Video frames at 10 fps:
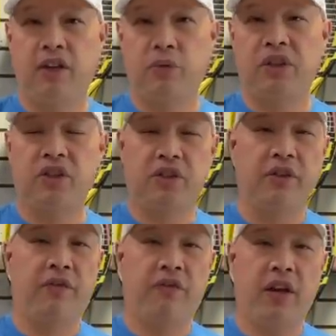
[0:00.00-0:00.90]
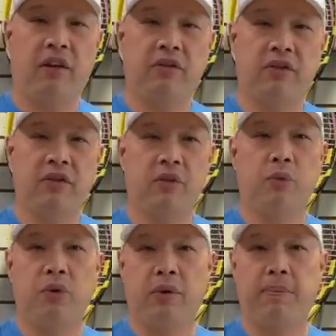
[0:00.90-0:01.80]
which is the felt,
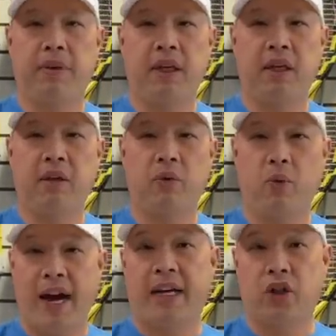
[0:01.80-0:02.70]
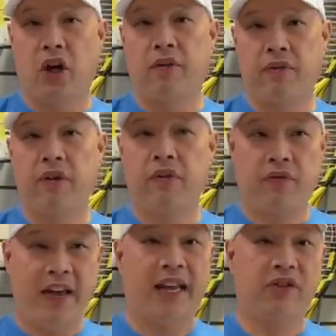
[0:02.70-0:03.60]
will be whacked off
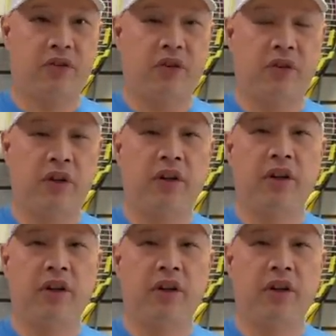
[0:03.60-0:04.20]
faster.